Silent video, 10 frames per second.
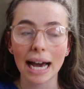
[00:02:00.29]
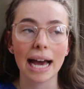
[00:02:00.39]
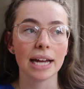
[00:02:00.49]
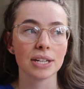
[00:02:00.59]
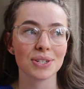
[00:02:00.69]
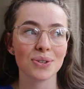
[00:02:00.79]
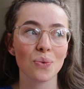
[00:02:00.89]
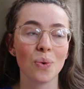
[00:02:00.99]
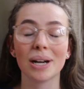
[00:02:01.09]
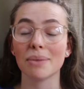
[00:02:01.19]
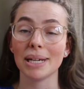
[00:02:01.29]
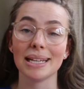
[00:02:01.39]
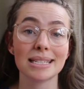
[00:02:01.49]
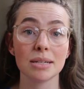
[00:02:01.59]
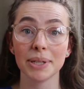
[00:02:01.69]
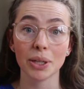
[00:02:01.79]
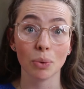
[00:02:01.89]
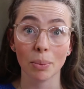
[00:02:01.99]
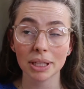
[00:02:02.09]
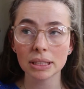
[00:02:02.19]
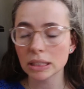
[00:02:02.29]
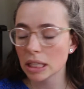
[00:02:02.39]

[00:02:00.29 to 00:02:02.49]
and what it means to be a woman.